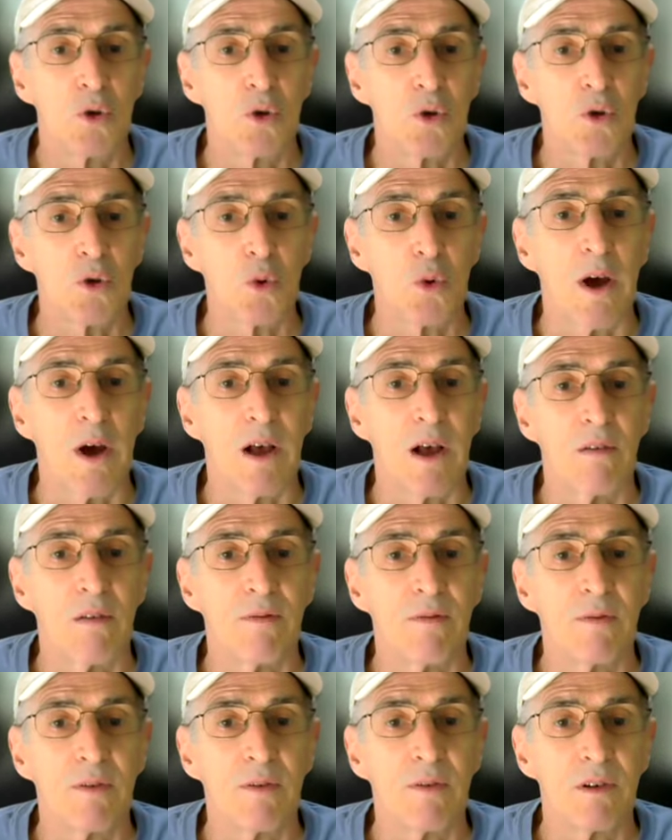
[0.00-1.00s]
12
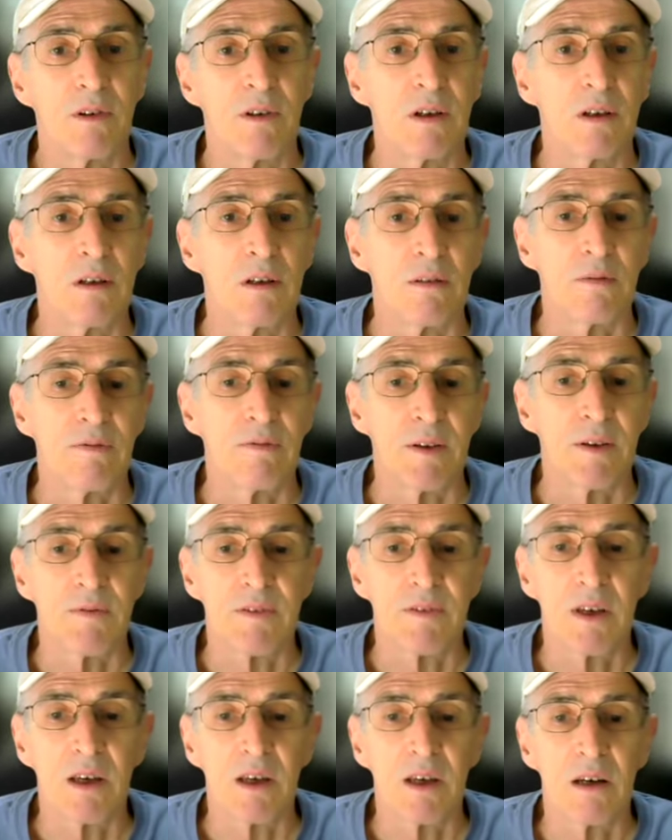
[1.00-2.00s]
to
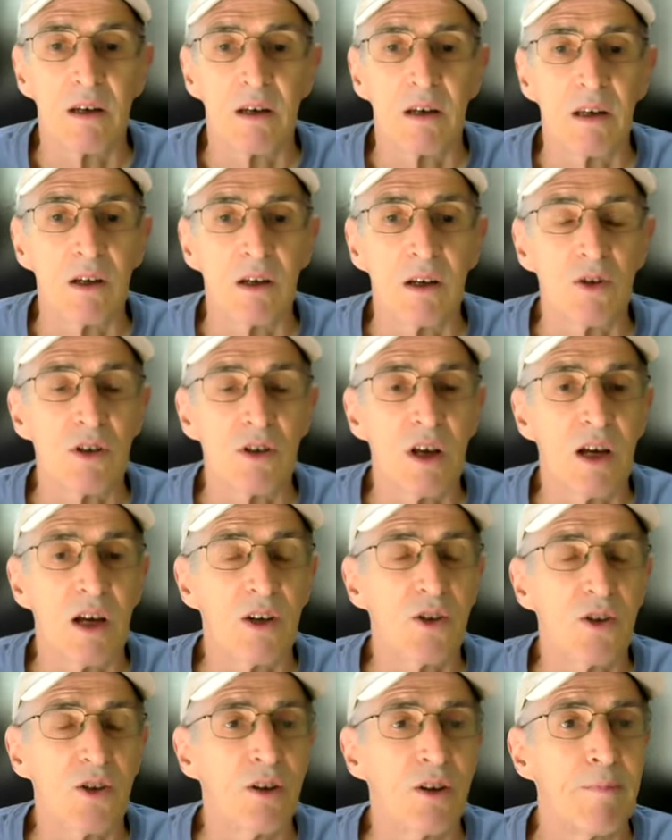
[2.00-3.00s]
15 at each
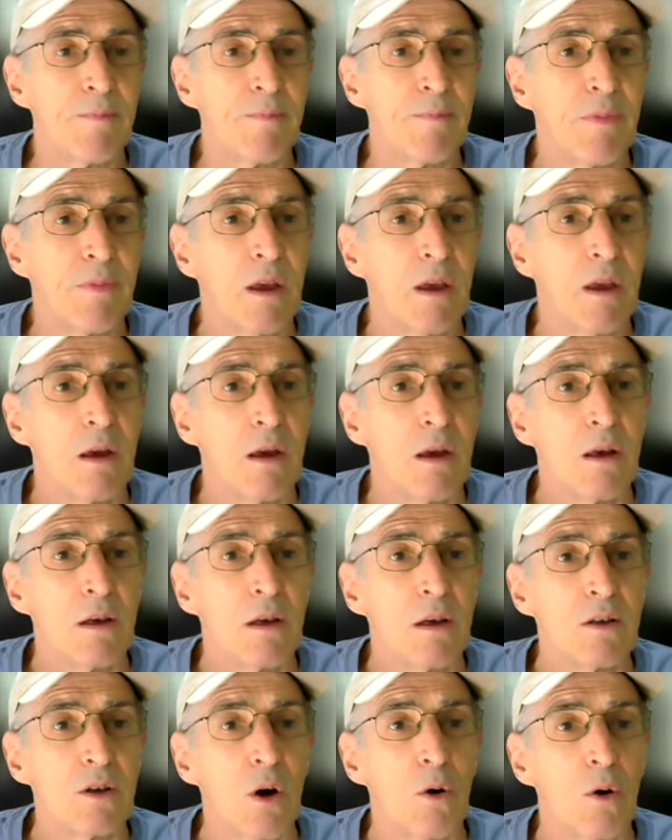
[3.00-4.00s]
session.
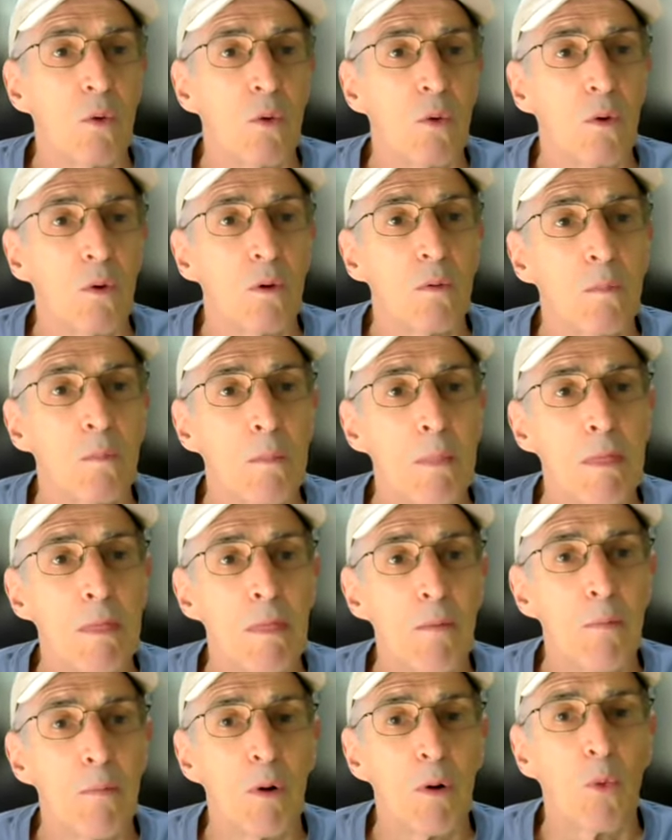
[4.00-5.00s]
So,
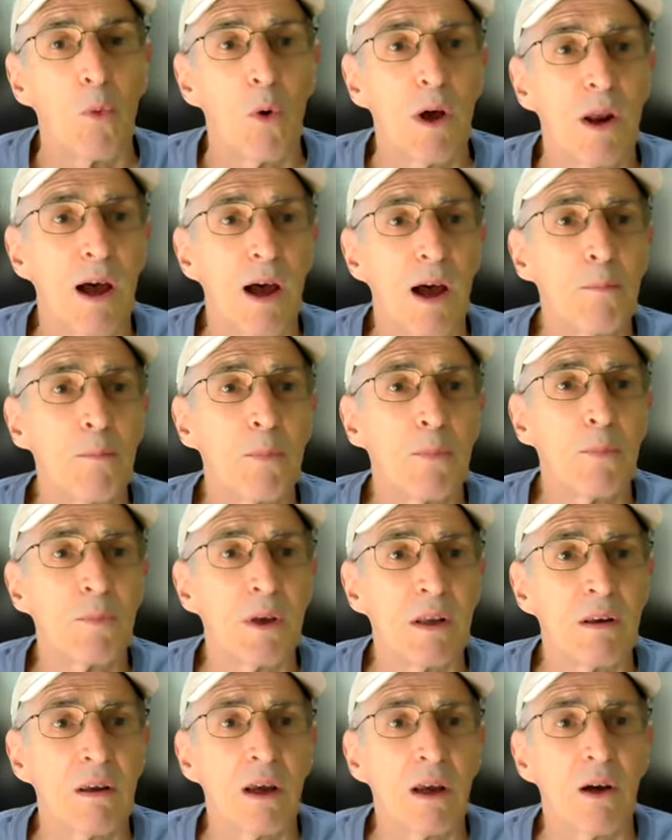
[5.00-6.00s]
but what I'm
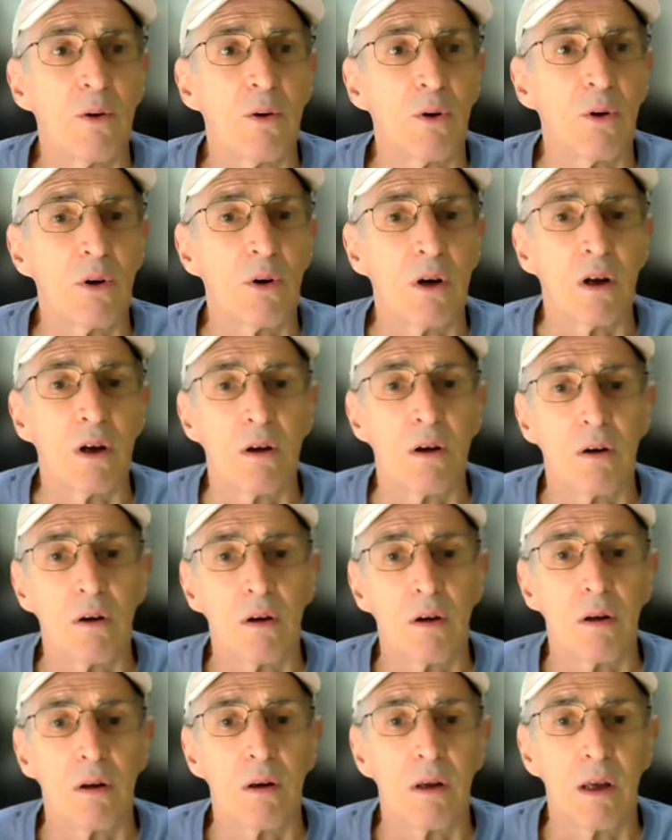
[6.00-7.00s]
encountering
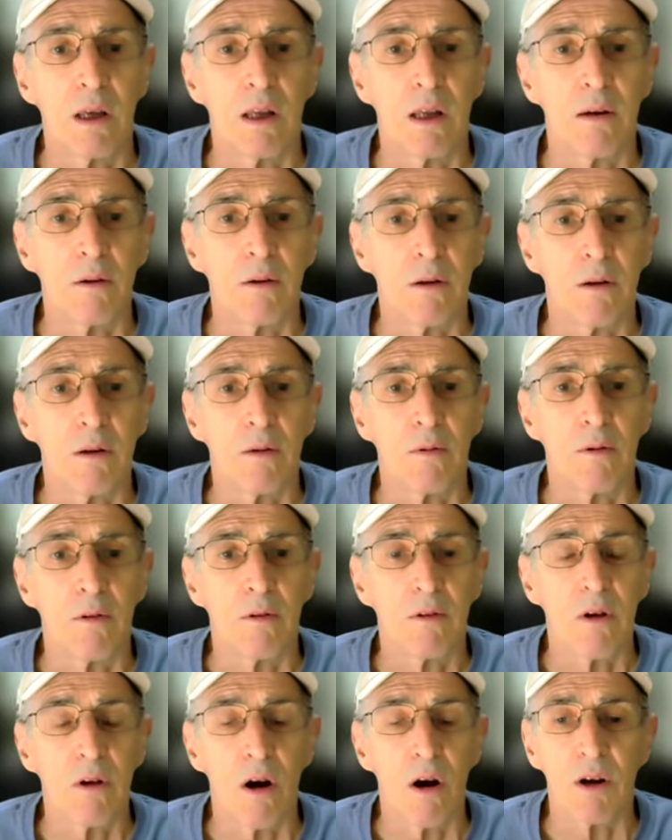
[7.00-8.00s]
and
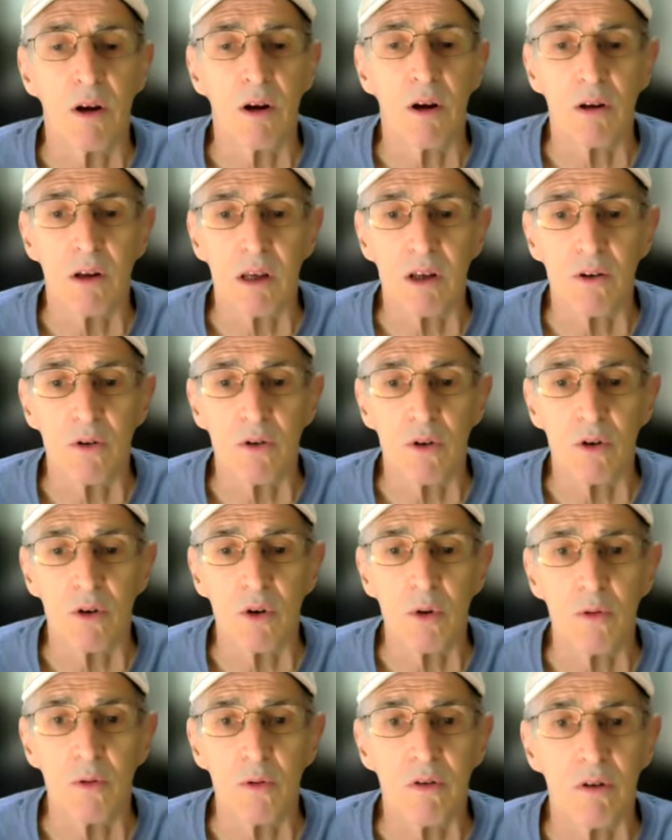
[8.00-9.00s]
starting to
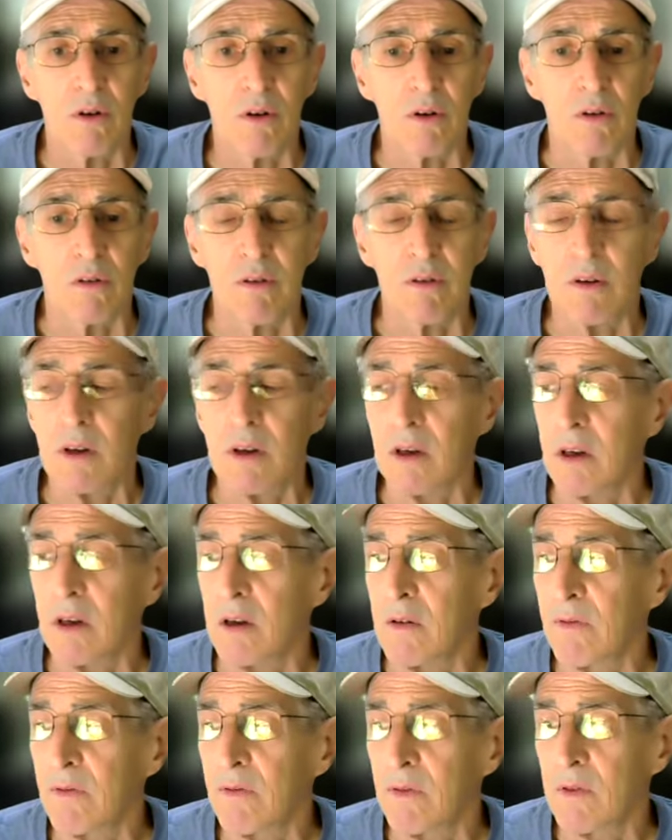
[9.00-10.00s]
introduce to
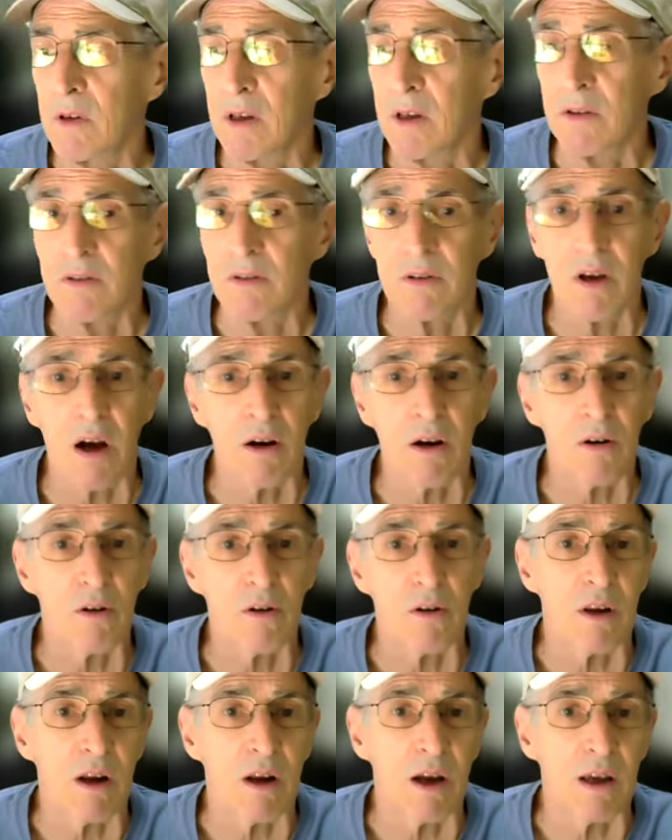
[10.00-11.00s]
Steve, he's younger
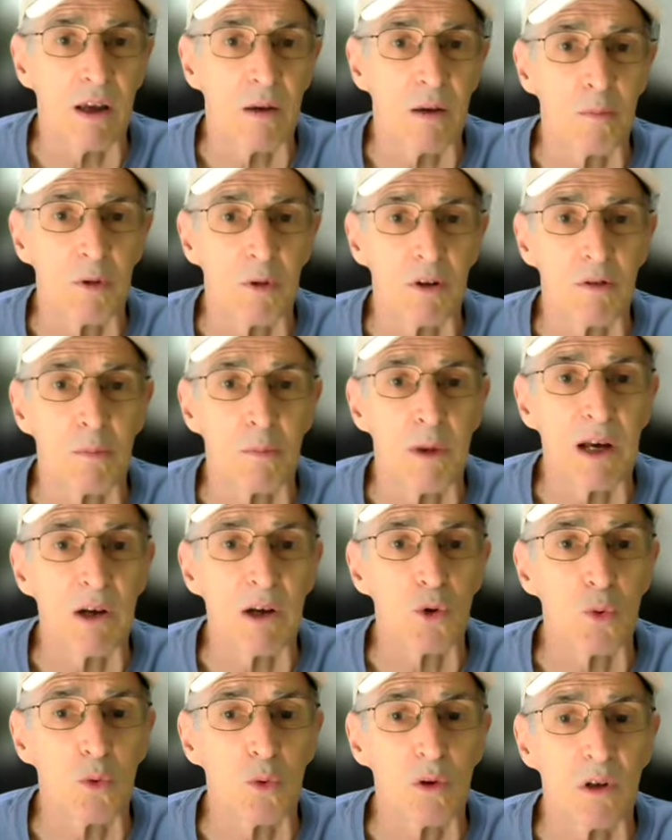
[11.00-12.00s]
than I am. He's
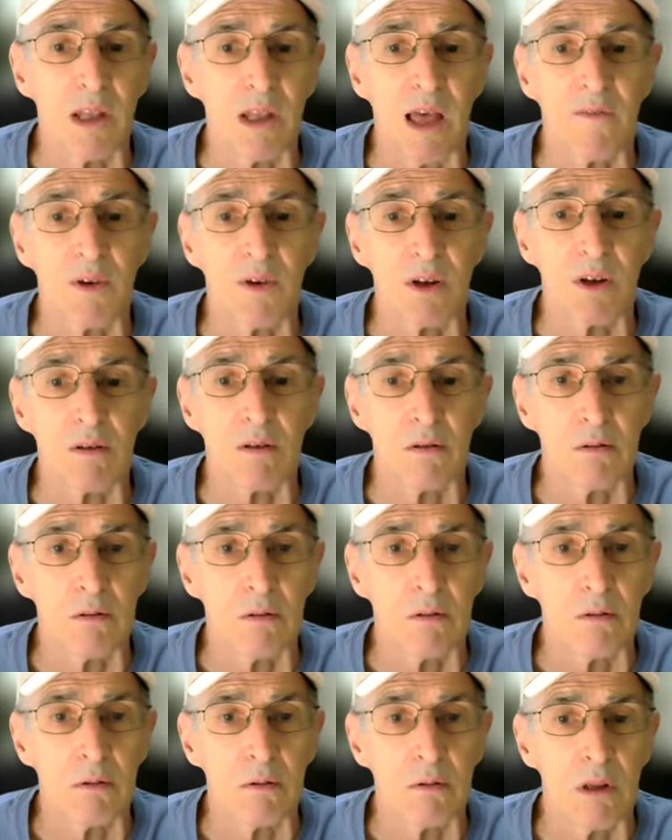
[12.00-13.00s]
about 11
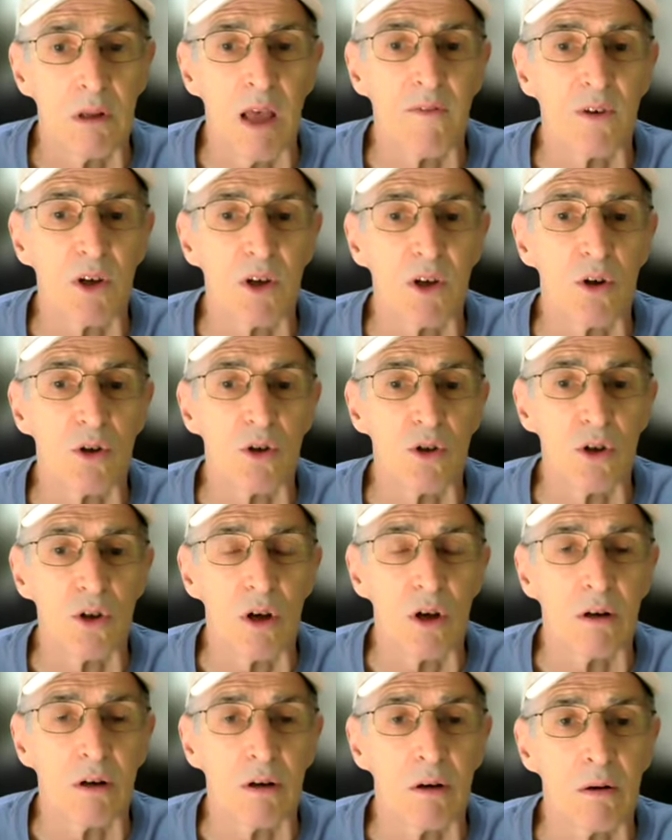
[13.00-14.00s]
years
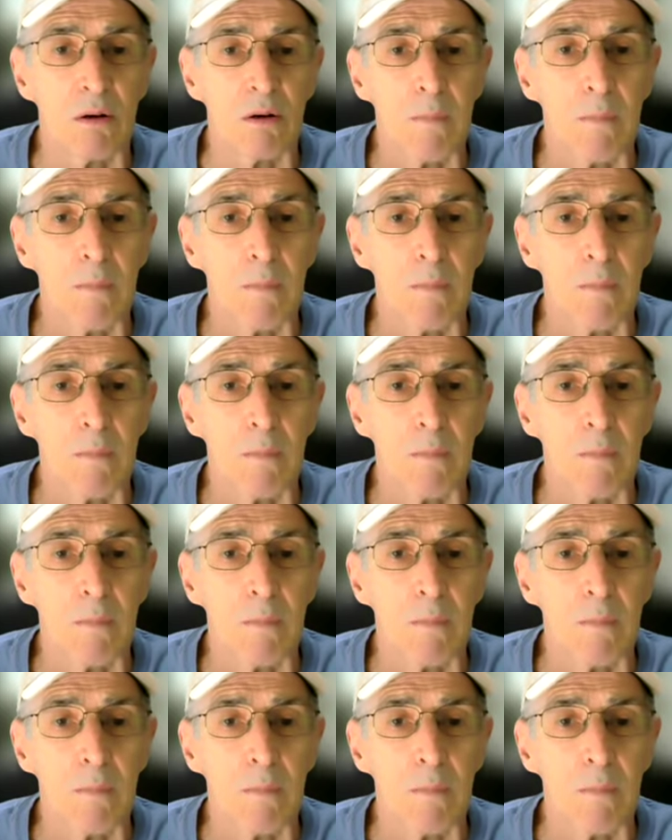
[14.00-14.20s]
younger,